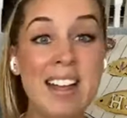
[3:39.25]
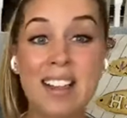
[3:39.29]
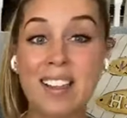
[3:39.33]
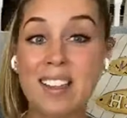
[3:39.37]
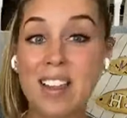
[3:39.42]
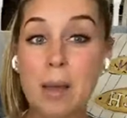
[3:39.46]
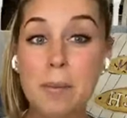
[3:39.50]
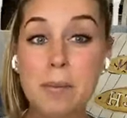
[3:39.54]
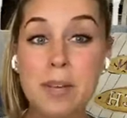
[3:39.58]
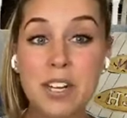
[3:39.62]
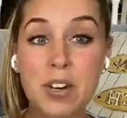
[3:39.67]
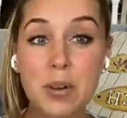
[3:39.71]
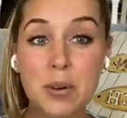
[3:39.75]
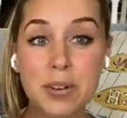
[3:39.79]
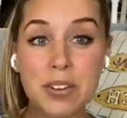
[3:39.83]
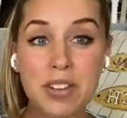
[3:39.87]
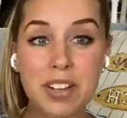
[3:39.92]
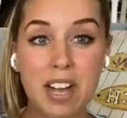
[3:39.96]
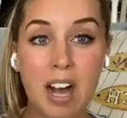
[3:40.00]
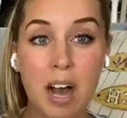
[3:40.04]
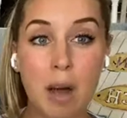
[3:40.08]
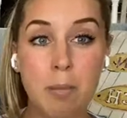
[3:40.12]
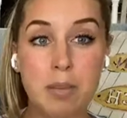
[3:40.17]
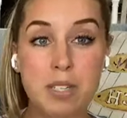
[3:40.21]
let me know in
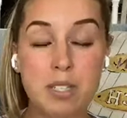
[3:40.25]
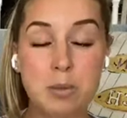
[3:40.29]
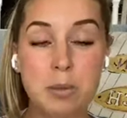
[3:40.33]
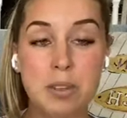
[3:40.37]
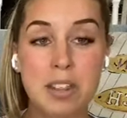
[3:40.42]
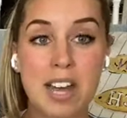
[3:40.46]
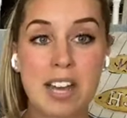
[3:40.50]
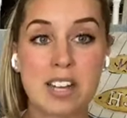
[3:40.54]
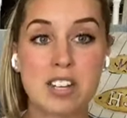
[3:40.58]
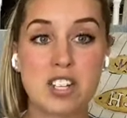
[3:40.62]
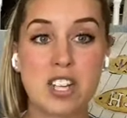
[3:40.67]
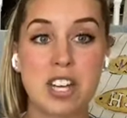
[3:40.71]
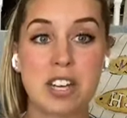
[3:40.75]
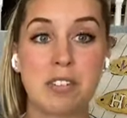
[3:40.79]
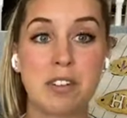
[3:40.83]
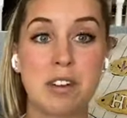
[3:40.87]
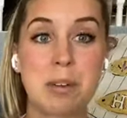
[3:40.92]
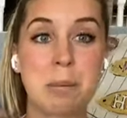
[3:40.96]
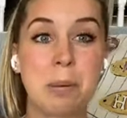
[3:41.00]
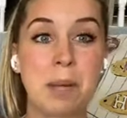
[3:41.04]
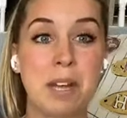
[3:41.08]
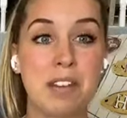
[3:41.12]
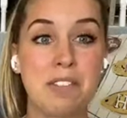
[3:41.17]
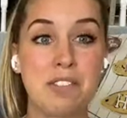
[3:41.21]
the comments with hashtag
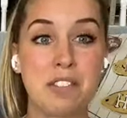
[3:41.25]
replay.